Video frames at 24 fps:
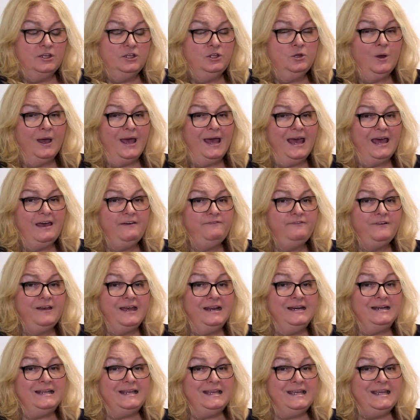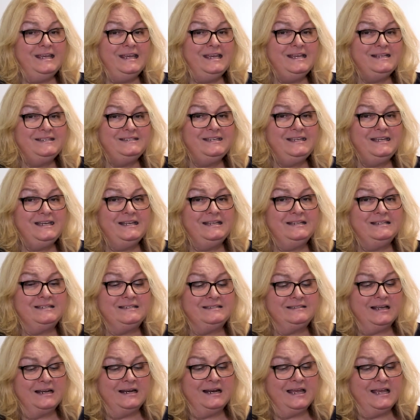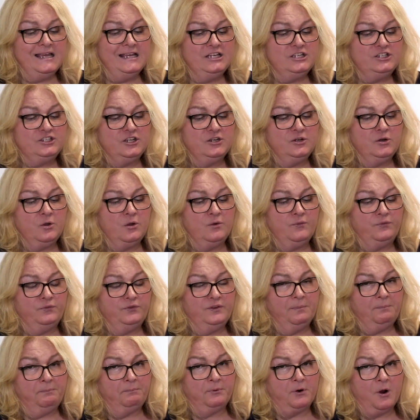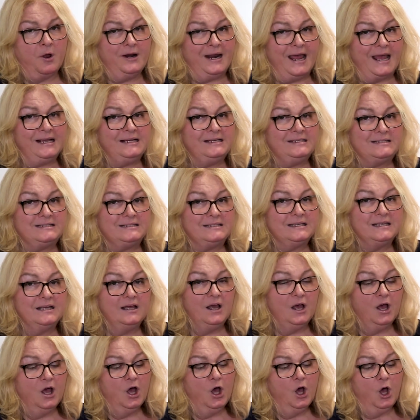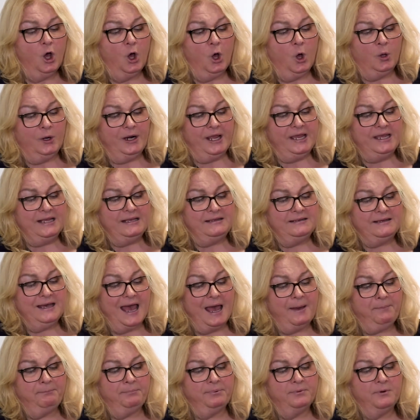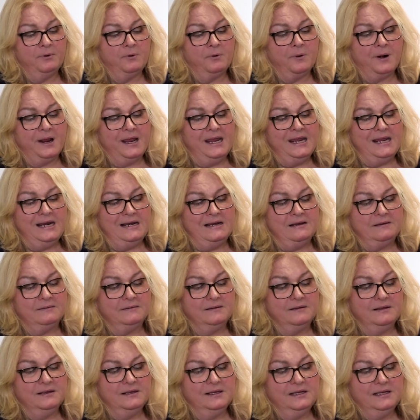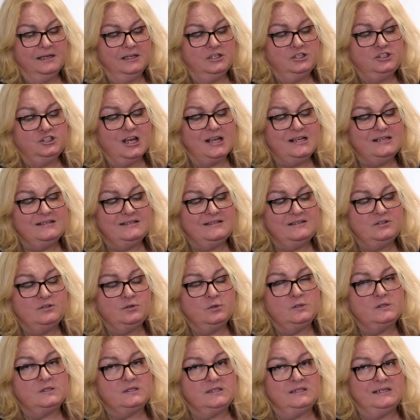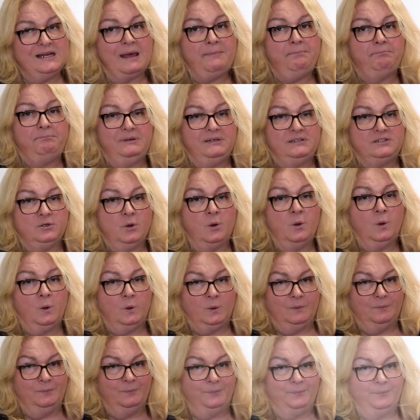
You have an easy installation of the product on a cap rail, just to snap it on.